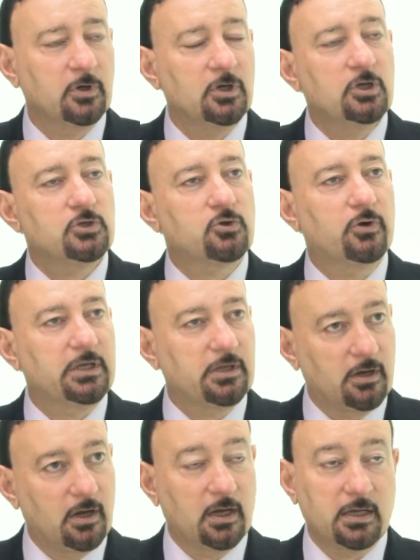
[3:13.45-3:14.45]
So
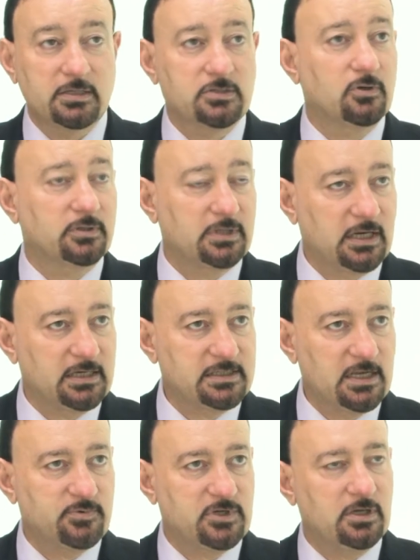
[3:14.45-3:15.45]
Iraq is not an
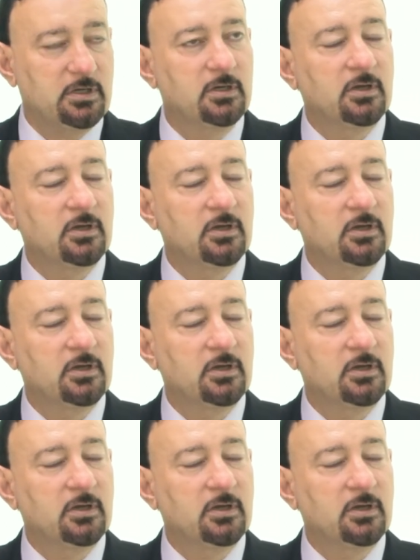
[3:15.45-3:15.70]
exception.